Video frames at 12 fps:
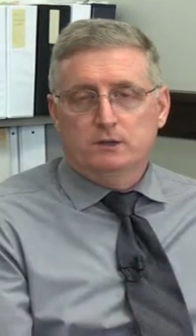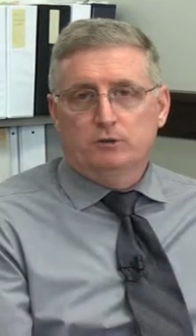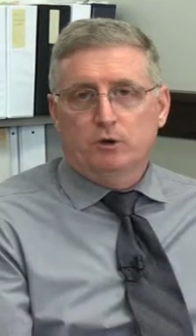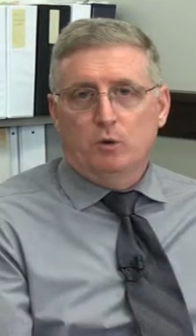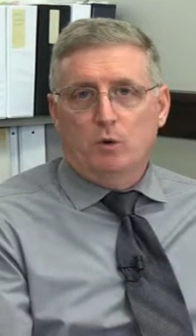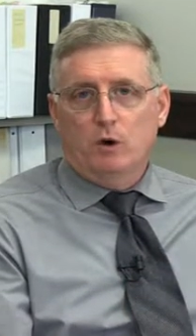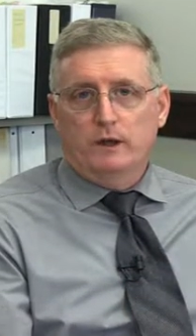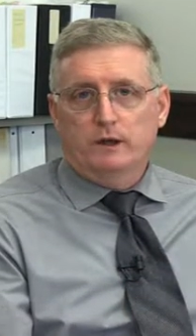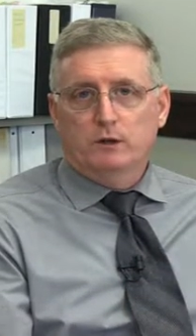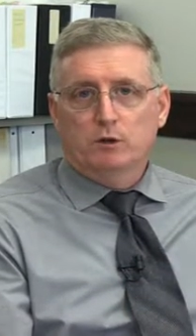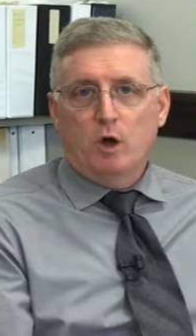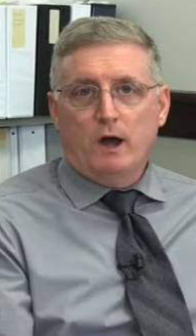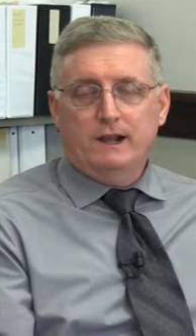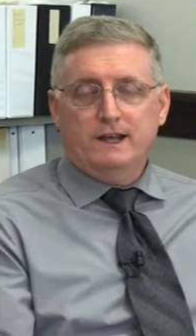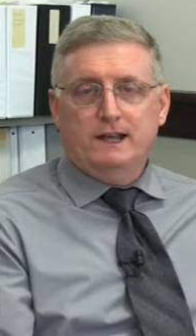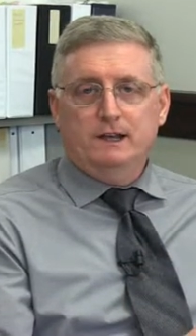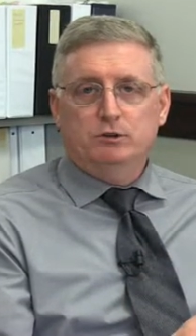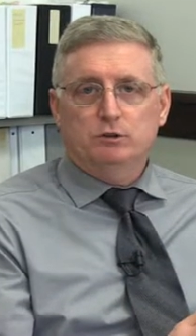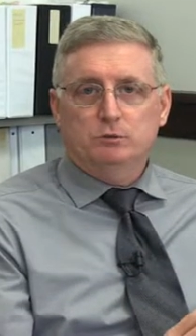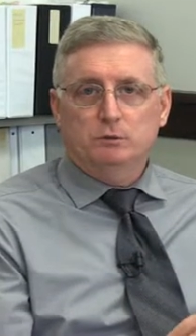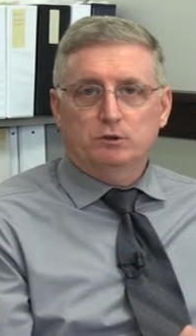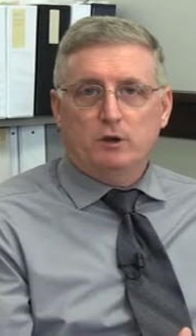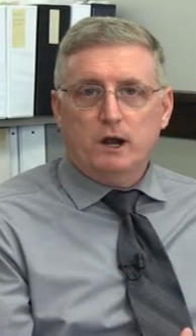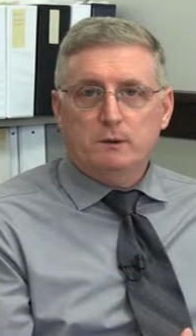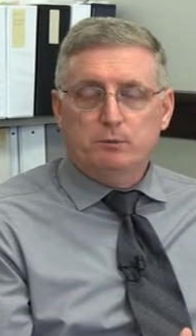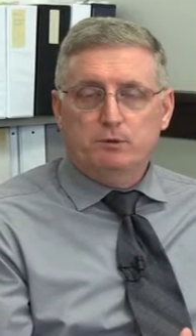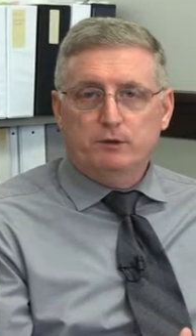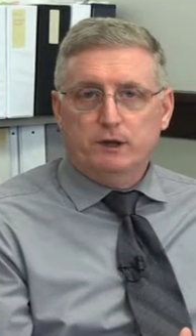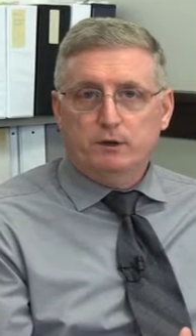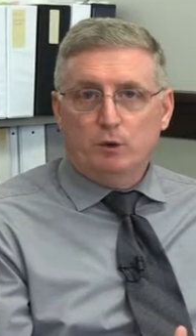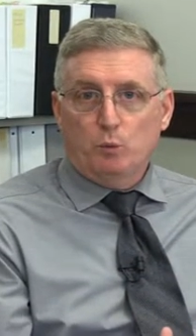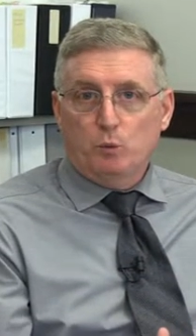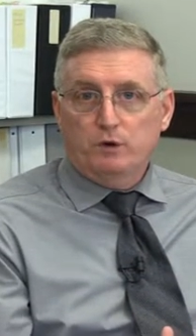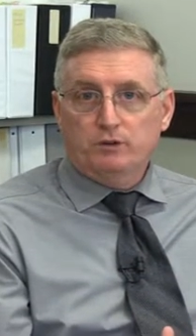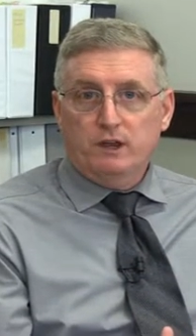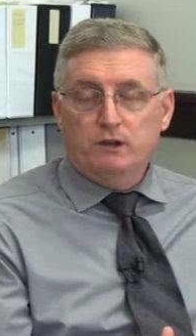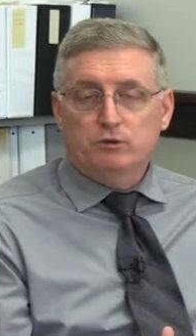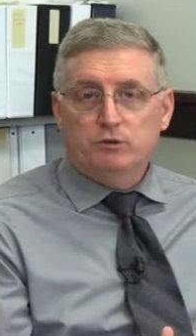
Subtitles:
So in a lot of cases, we try to present a worst case